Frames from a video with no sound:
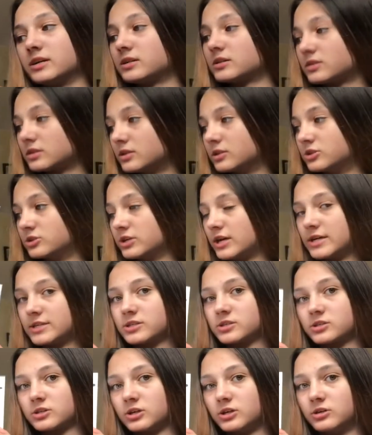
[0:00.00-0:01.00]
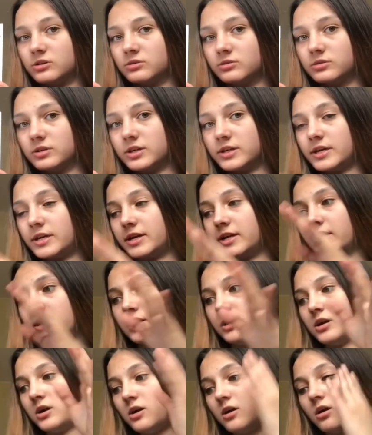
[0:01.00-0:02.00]
the dress code
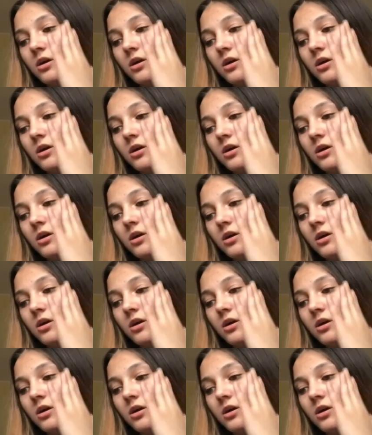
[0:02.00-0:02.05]
and